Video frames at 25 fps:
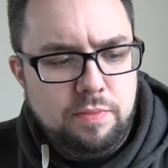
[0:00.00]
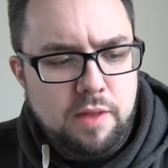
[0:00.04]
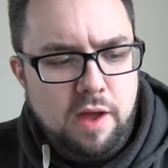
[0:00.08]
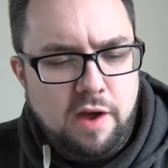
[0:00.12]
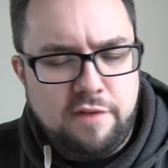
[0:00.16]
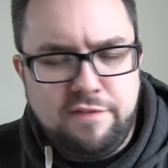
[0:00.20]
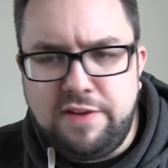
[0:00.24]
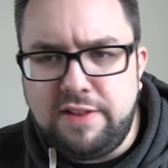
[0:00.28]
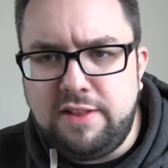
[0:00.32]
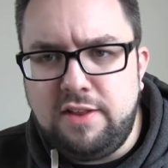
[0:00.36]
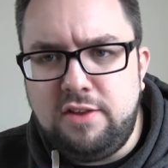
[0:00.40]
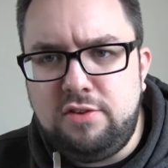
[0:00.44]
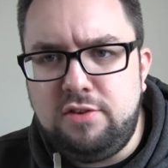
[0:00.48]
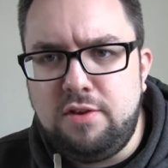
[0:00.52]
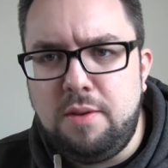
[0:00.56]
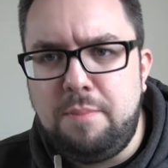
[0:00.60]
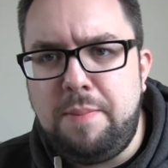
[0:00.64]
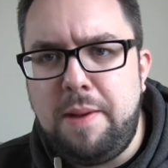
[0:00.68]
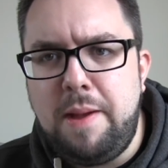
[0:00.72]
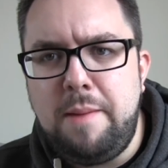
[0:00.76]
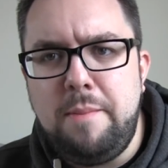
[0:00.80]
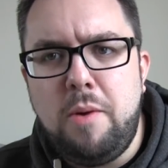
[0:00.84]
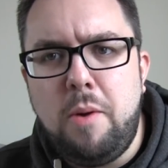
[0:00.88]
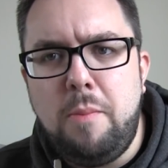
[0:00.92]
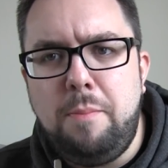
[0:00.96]
I think this is a
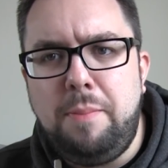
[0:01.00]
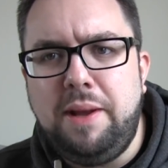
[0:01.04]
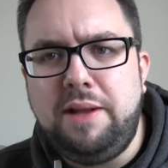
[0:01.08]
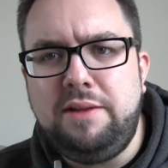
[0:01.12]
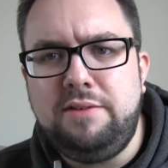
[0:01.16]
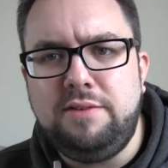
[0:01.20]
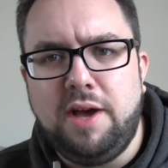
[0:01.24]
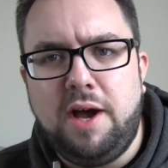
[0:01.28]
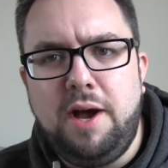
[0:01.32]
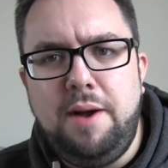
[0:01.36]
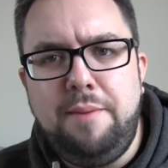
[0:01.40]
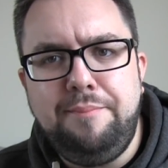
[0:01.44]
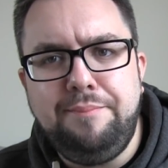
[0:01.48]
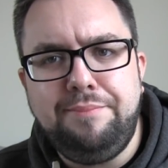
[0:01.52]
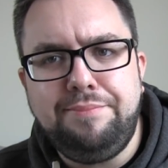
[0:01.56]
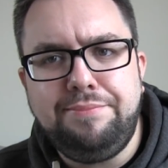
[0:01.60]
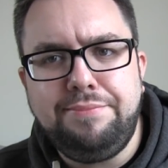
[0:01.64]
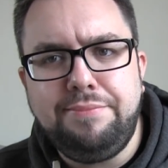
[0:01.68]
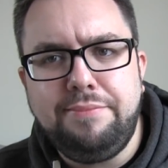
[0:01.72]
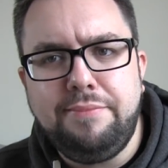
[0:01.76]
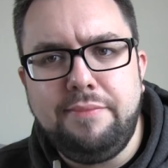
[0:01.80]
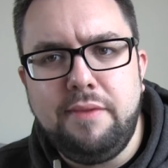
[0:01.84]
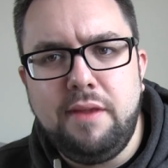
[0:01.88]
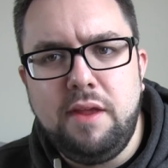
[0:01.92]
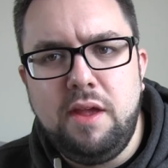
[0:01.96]
bit more bitter.
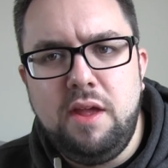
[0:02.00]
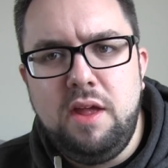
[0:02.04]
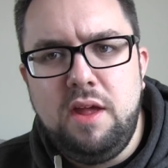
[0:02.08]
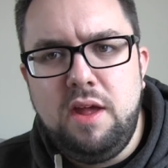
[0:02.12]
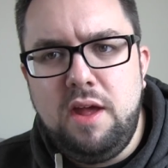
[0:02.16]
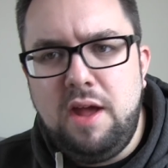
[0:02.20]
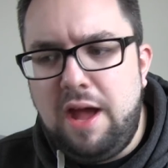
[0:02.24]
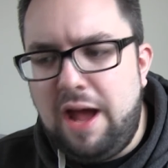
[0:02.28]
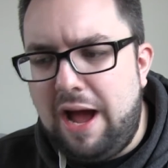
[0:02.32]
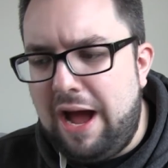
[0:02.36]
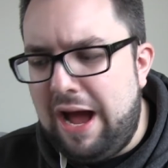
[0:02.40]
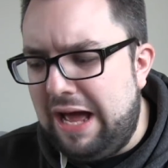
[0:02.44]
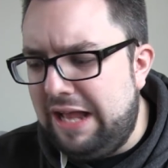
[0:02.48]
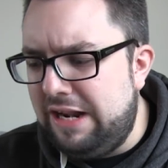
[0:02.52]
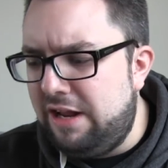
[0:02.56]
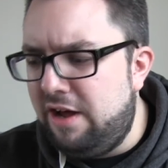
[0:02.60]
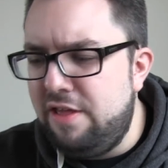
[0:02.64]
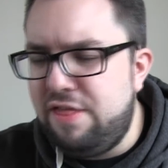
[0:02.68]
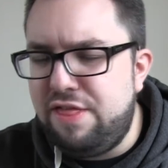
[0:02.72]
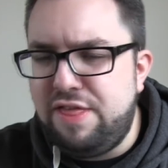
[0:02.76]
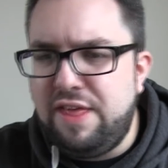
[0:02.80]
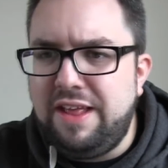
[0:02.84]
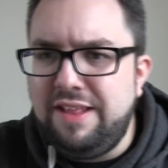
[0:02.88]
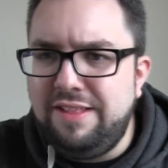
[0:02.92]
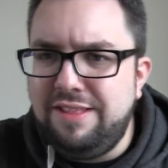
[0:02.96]
And I
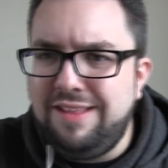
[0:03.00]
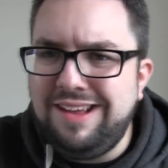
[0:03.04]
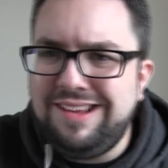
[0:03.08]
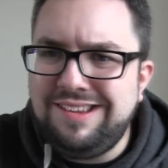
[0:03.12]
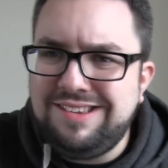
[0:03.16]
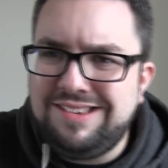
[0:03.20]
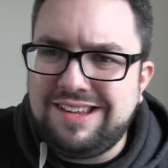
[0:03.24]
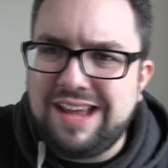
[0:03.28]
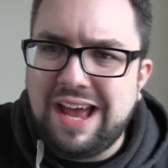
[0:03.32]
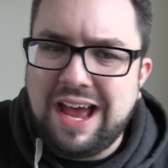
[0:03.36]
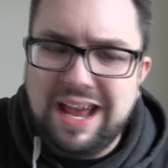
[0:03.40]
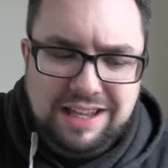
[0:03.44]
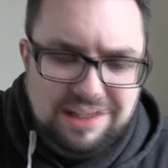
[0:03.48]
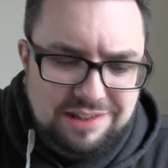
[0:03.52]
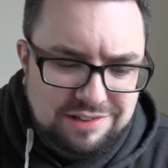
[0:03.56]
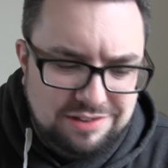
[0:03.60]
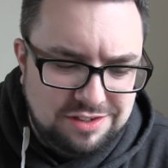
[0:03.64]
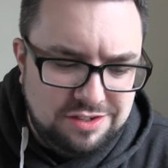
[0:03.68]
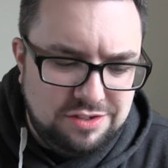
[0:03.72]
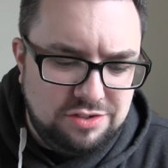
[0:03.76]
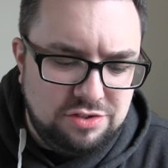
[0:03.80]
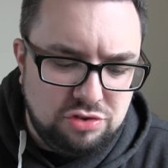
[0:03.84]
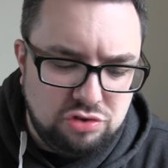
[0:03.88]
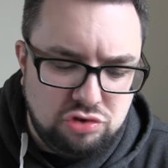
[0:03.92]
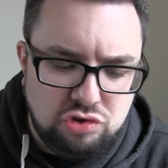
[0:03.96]
think this
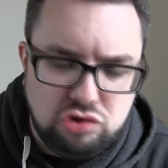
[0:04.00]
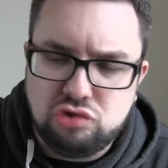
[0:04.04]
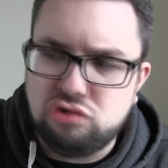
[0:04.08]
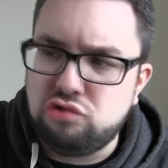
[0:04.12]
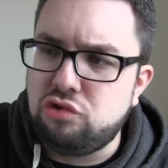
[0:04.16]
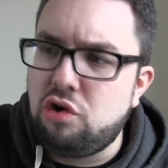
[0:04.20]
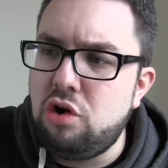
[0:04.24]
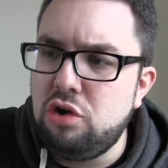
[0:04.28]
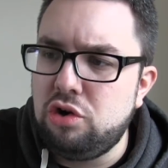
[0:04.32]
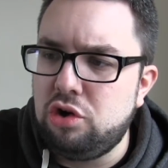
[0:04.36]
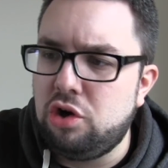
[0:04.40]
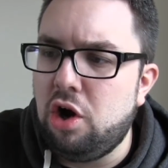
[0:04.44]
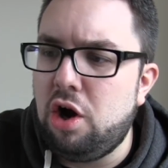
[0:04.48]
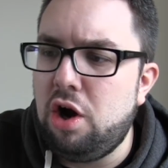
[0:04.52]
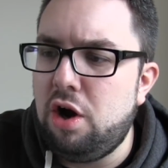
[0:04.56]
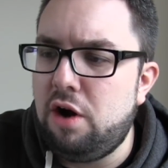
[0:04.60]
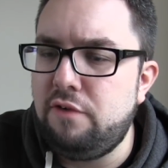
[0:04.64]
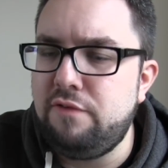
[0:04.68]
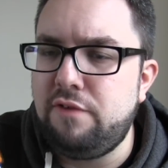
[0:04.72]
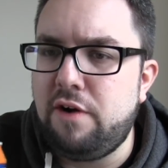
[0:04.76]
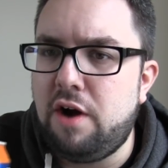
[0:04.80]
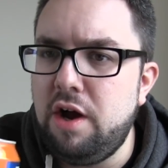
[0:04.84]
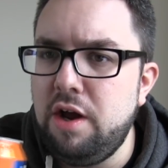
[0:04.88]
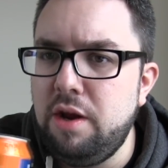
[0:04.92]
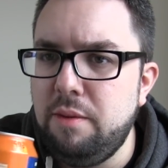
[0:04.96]
tastes stronger
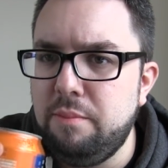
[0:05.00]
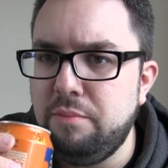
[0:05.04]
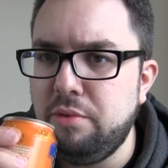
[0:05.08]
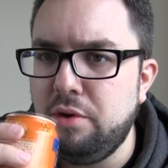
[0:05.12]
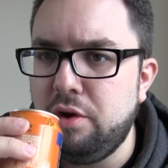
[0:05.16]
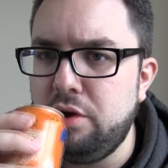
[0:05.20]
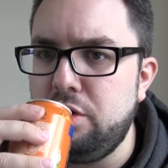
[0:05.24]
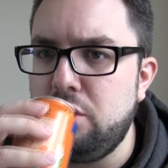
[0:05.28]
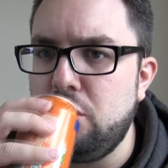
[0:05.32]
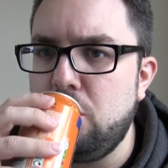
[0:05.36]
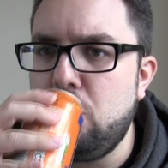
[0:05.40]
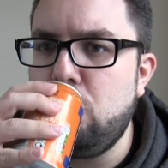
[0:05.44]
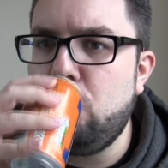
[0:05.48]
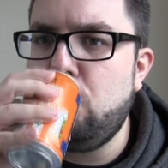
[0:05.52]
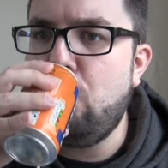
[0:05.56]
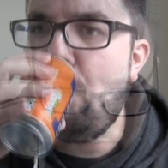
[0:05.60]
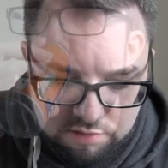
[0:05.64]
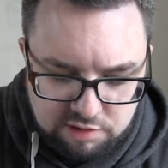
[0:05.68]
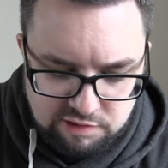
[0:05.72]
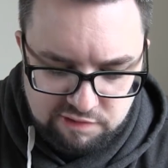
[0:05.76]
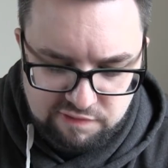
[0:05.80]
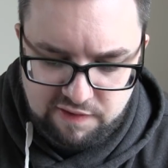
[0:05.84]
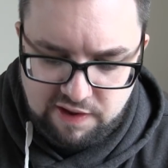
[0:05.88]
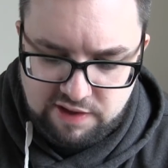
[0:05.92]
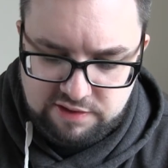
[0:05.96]
of Irn-Bru.
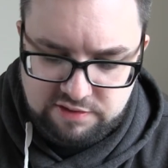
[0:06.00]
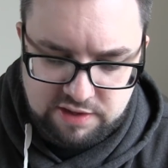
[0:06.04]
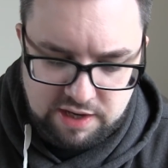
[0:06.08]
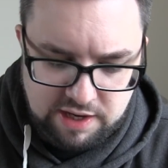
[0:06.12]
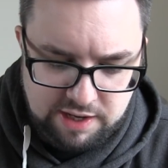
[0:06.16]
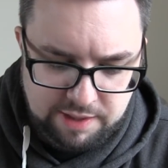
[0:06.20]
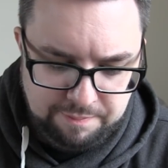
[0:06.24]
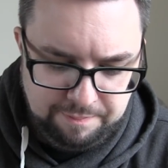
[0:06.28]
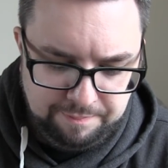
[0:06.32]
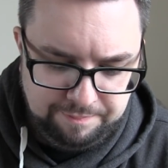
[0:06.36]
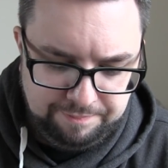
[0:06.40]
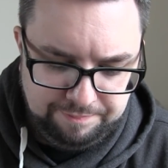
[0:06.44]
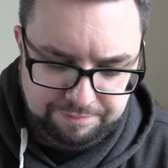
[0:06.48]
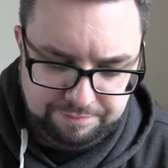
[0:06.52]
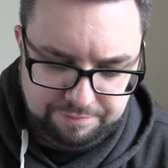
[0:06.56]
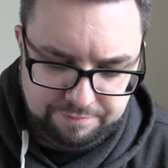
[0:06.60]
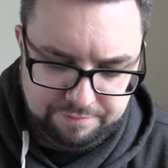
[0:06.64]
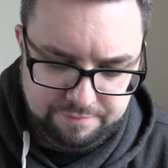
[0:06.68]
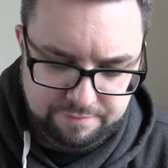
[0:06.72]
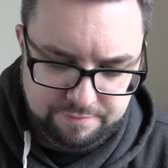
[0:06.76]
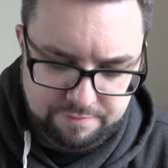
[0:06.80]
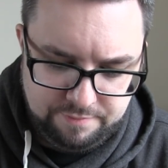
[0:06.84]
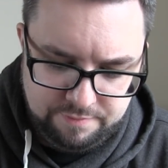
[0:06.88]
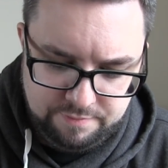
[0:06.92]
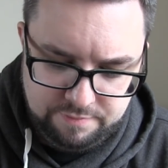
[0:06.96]
Fascinating.
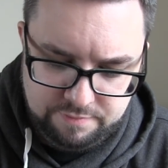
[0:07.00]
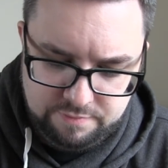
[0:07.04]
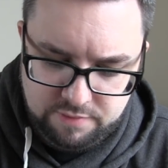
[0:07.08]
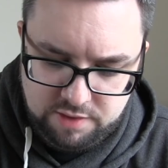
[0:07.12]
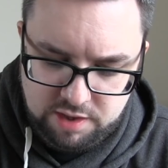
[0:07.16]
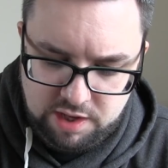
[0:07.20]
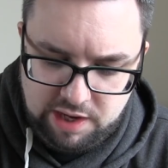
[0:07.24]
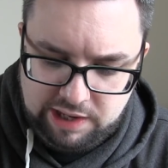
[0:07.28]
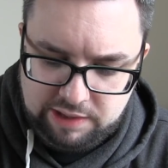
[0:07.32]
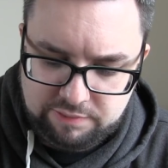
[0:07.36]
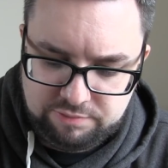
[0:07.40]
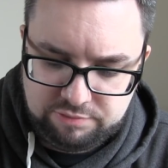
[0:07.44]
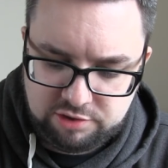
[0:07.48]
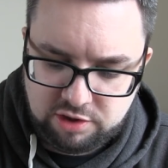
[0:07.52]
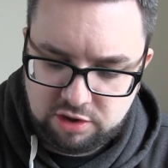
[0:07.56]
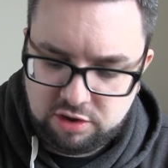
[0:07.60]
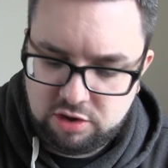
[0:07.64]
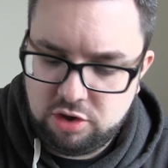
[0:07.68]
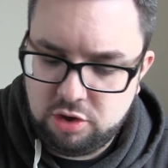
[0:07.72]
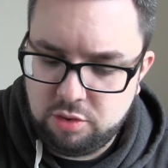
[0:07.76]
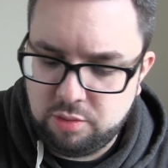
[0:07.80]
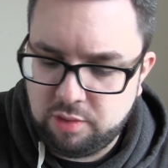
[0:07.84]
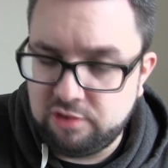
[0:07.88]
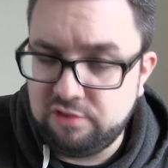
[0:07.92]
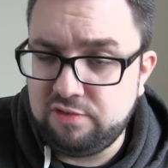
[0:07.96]
Yeah, so the
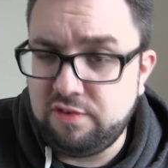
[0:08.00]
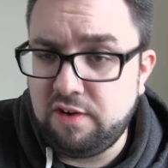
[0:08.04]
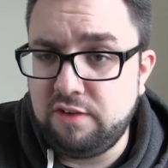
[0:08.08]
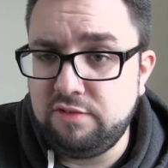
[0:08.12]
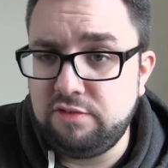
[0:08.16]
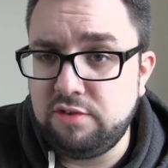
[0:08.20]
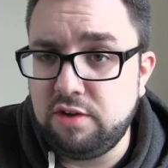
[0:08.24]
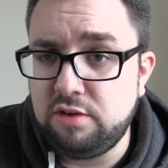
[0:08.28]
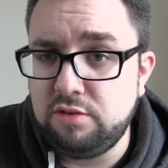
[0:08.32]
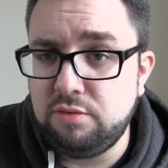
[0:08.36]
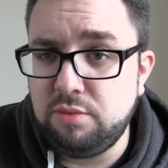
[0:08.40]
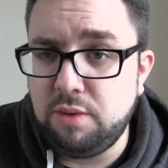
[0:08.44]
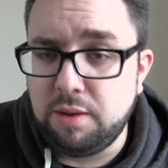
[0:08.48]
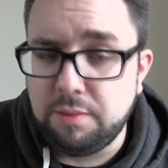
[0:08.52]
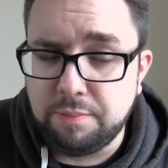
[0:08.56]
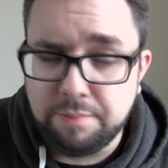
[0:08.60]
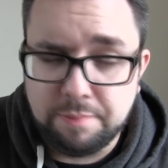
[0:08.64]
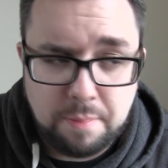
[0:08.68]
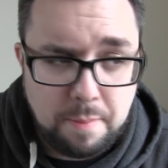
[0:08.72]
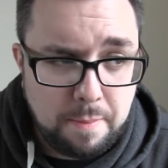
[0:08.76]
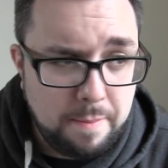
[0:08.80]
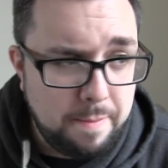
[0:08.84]
new one's 5 stars as well.